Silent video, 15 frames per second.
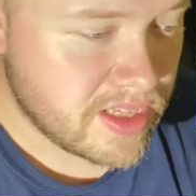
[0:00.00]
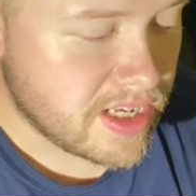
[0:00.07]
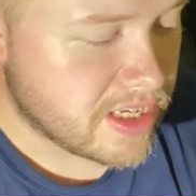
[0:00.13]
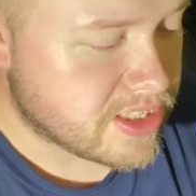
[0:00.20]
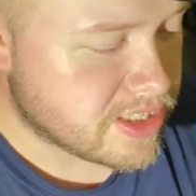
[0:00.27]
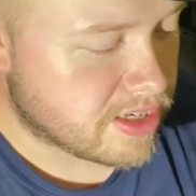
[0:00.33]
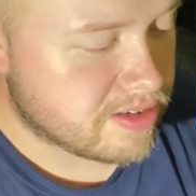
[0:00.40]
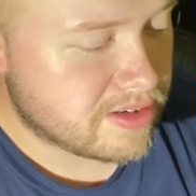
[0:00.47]

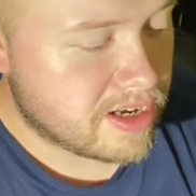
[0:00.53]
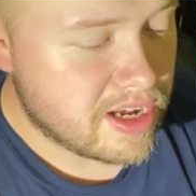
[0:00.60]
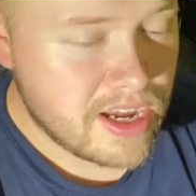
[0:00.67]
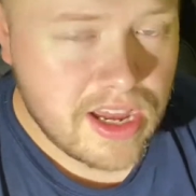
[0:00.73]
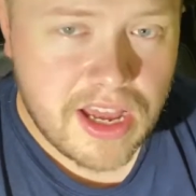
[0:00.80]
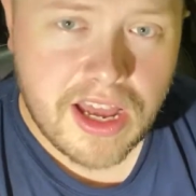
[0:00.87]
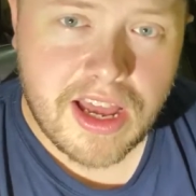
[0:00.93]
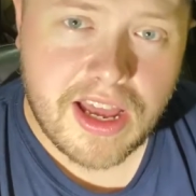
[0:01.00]
So
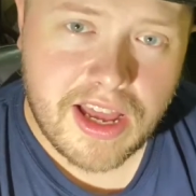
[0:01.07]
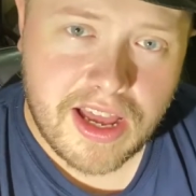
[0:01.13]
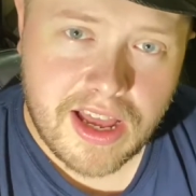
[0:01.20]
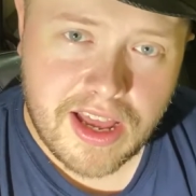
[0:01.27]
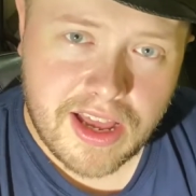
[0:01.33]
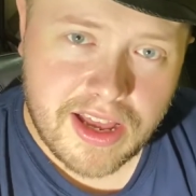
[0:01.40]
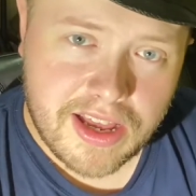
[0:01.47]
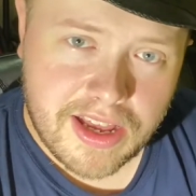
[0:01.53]

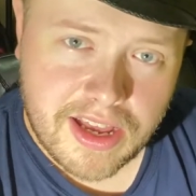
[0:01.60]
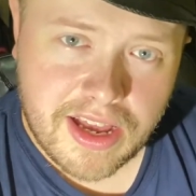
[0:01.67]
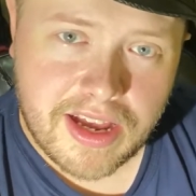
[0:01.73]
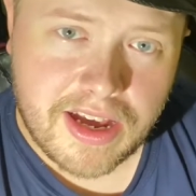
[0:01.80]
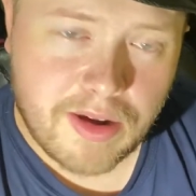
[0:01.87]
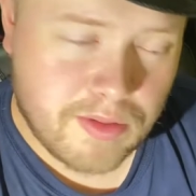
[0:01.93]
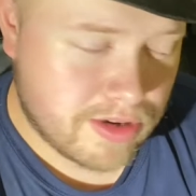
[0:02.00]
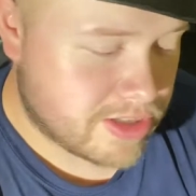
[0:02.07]

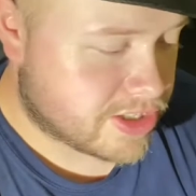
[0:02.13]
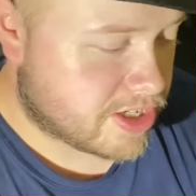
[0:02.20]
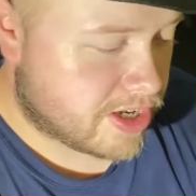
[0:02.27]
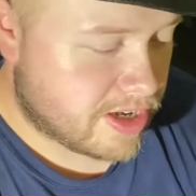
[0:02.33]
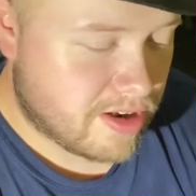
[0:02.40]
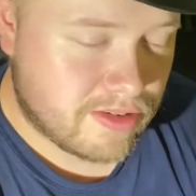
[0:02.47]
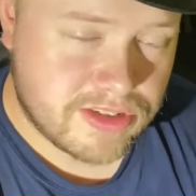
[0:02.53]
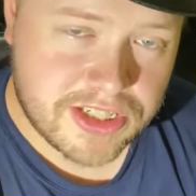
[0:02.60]
I want to show
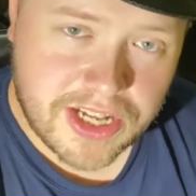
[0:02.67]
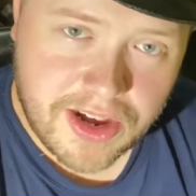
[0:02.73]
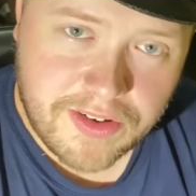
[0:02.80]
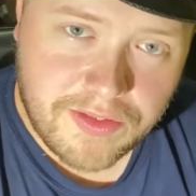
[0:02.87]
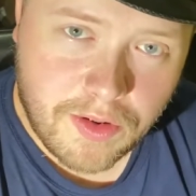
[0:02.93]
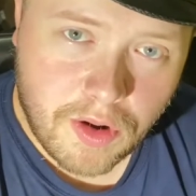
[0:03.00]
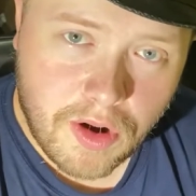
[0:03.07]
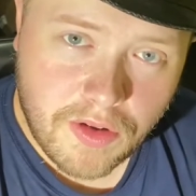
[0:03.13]
y'all just how
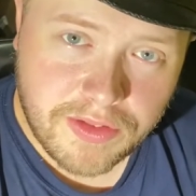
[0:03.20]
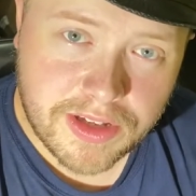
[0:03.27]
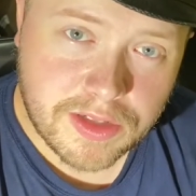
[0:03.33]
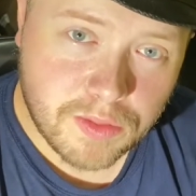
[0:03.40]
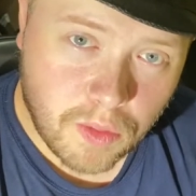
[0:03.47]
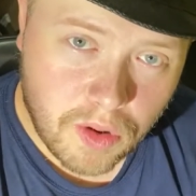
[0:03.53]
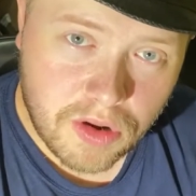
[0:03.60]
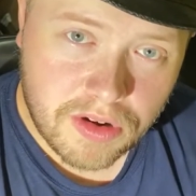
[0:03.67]
far off these
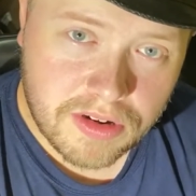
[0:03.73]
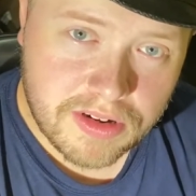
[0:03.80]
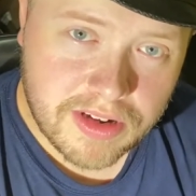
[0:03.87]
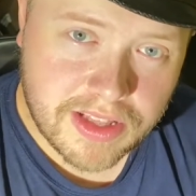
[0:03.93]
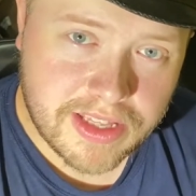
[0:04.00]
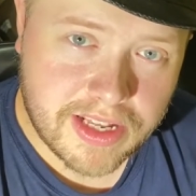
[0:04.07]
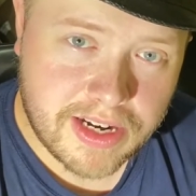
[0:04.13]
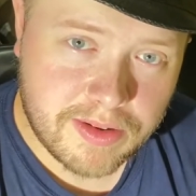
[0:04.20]
were
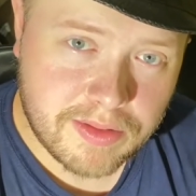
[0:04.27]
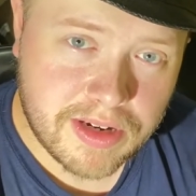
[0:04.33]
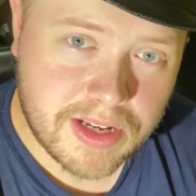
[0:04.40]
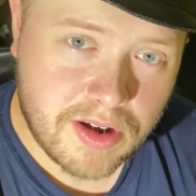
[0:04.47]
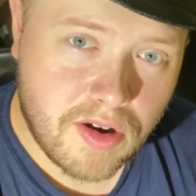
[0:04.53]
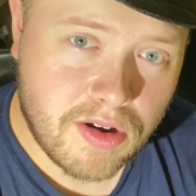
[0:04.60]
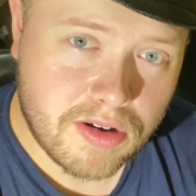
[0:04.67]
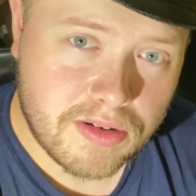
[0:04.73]
and that they really
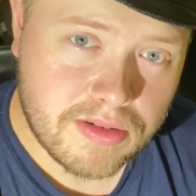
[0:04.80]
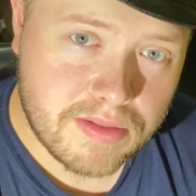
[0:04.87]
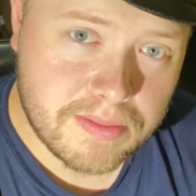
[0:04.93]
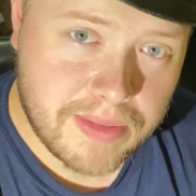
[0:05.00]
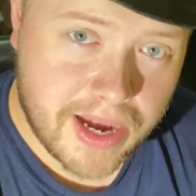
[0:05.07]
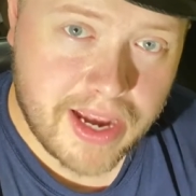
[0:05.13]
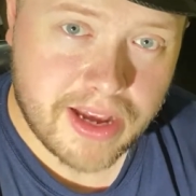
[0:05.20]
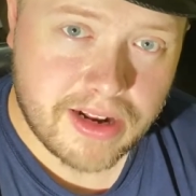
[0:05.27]
are
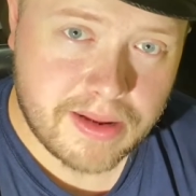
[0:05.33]
bad.